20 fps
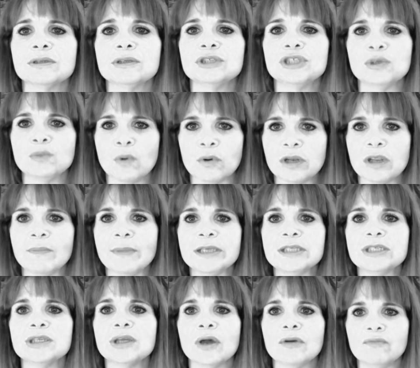She wanted me
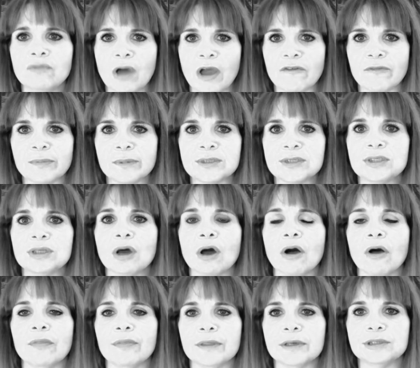to know right from the
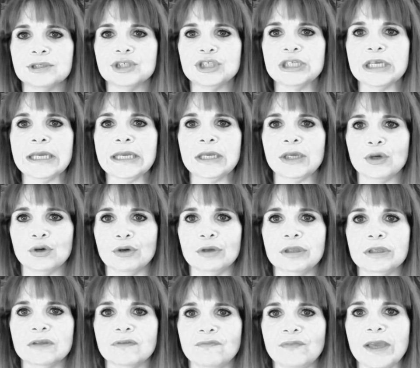start that she
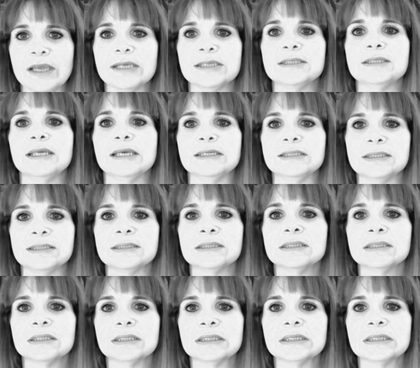couldn't fix this.